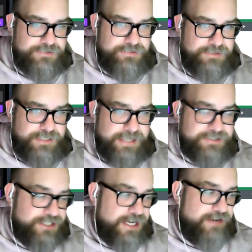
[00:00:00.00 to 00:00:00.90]
get
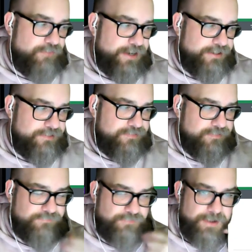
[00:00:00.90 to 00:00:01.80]
check raised
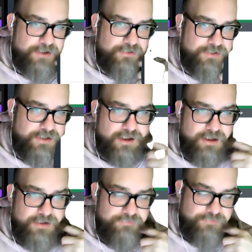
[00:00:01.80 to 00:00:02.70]
from under the
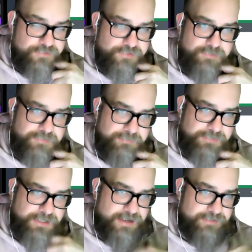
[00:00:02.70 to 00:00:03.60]
gun versus the big
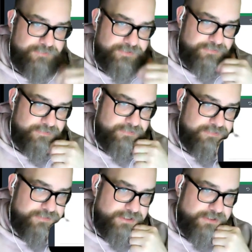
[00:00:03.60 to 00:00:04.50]
blind with,
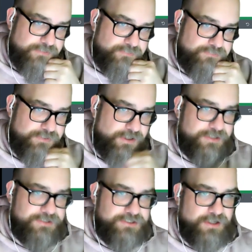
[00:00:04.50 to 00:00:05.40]

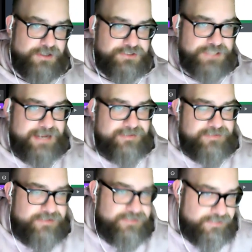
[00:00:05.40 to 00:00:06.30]
on a jack
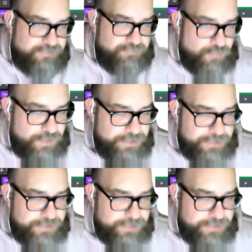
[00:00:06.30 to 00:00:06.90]
6-6 board,